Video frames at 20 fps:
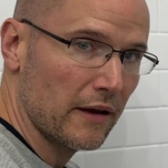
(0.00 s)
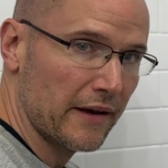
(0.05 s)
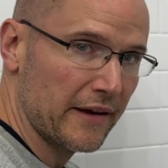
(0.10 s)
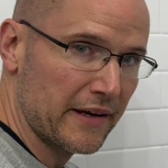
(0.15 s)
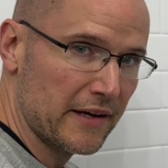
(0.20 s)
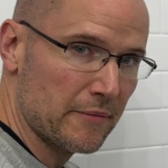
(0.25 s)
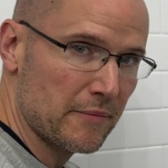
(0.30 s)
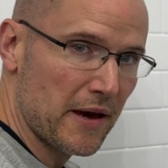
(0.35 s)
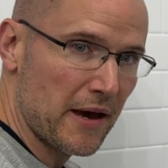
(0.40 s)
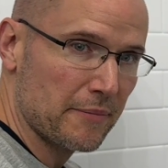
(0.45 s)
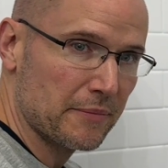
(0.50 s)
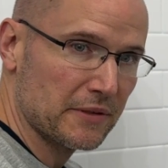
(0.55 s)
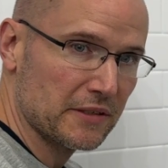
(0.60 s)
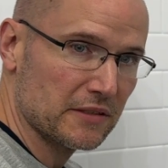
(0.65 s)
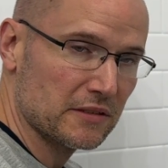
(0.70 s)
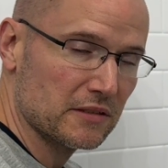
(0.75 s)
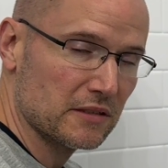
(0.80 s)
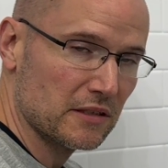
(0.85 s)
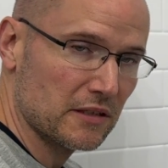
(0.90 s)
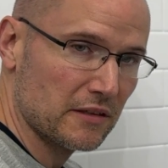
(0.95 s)
I am happy to
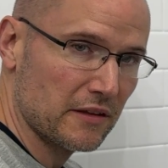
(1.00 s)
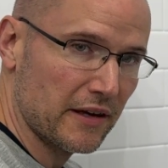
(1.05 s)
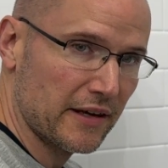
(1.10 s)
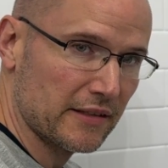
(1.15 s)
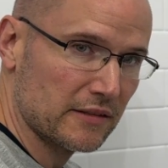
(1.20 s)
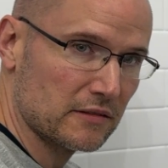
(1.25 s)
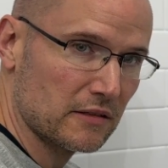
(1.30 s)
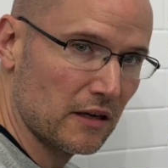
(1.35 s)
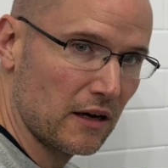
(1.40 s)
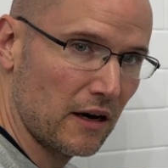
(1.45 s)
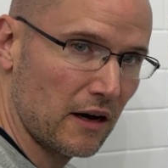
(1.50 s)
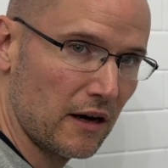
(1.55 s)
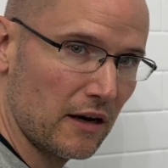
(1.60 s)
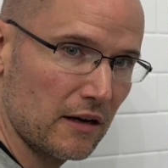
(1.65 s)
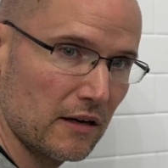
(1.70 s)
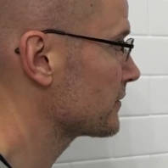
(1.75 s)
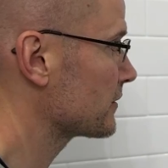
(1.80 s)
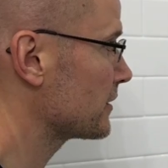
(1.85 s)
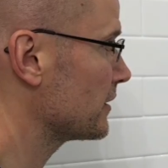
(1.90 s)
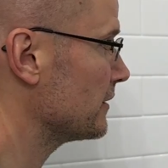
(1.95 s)
see that
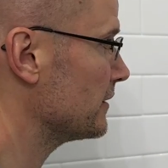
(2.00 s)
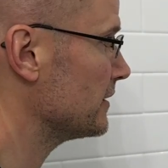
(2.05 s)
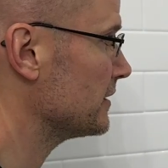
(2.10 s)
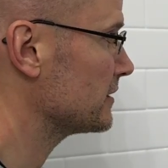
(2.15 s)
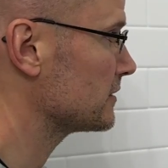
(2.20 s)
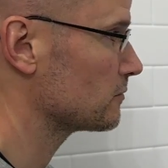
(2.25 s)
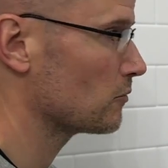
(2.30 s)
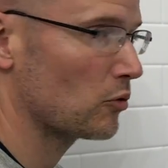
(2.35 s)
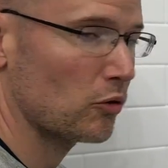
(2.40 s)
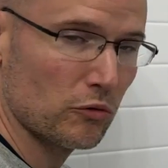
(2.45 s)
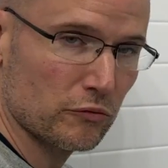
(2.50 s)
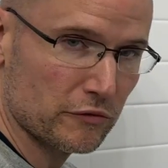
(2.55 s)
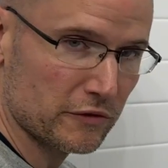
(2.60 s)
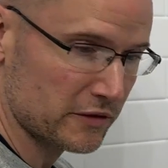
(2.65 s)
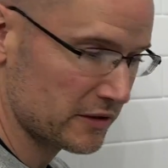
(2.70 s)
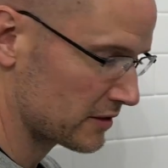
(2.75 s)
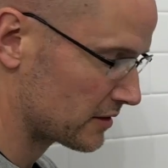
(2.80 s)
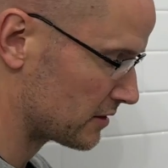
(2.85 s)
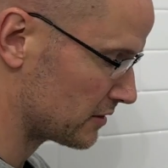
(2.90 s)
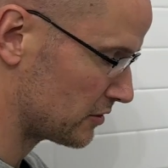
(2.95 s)
there is mold
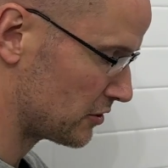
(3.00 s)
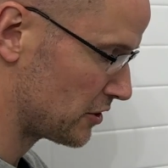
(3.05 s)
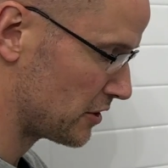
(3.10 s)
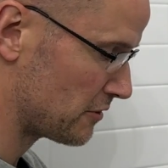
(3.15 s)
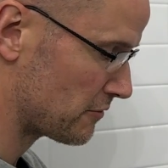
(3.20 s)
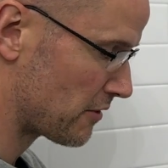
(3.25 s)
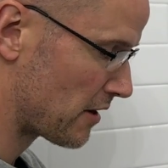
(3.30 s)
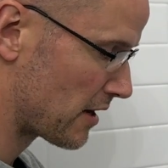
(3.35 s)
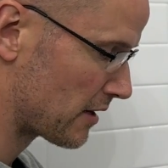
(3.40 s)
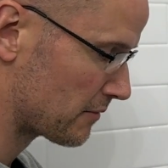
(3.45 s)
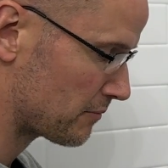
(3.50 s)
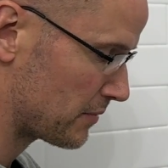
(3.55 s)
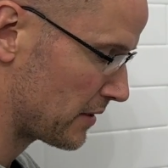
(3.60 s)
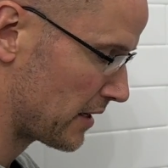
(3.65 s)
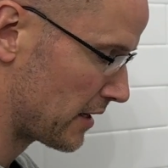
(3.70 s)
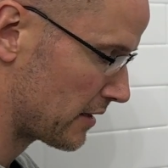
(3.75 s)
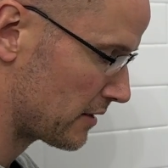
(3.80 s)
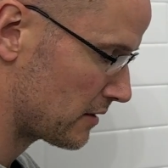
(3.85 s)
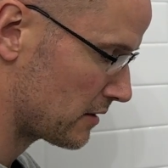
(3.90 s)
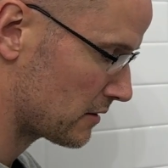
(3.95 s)
resistant sheetrock
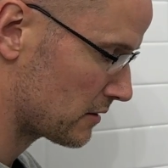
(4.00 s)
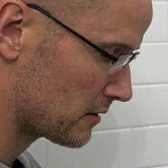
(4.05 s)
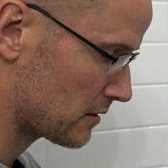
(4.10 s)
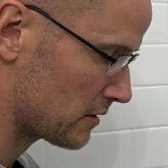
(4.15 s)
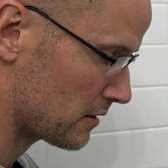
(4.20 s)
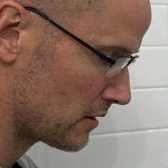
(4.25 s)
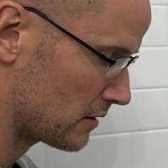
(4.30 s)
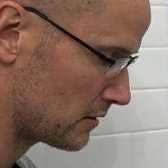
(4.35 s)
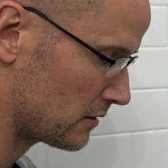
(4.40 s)
behind this, at